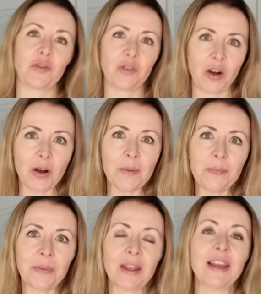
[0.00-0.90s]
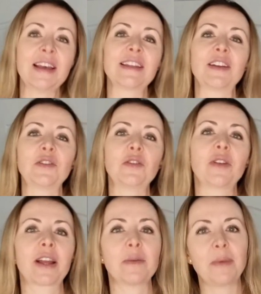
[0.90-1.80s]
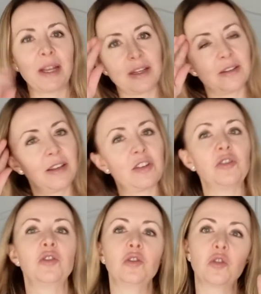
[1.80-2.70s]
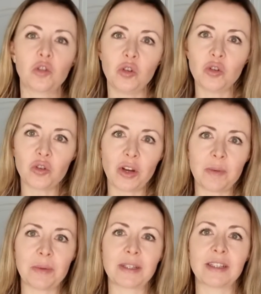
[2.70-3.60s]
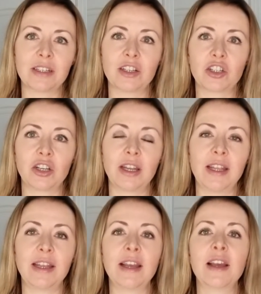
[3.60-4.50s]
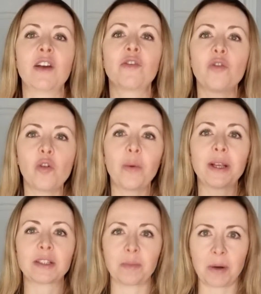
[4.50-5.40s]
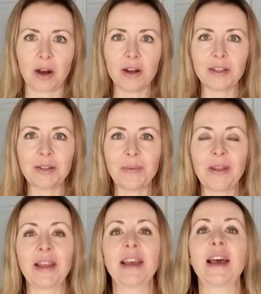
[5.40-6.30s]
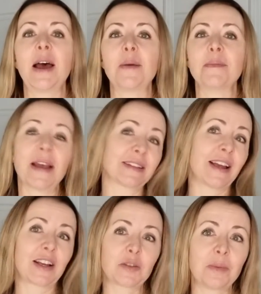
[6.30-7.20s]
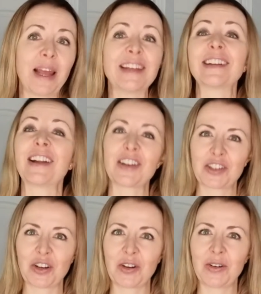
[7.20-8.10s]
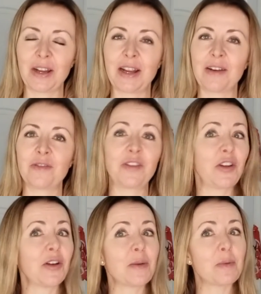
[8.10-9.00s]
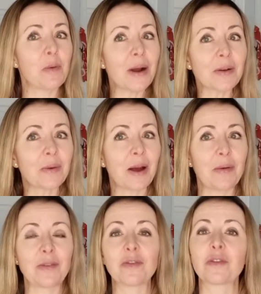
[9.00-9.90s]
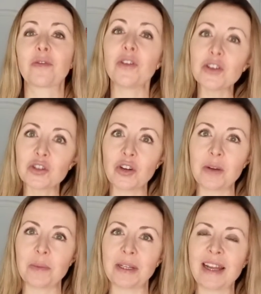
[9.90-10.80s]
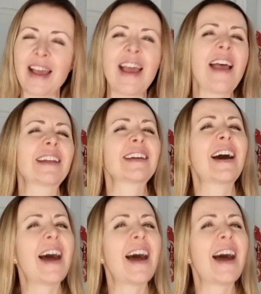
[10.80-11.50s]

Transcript: far. They do recommend that you do 2 treatments initially, 4 weeks apart, as I explained and I showed in video number 1, where I went for the first treatment. And I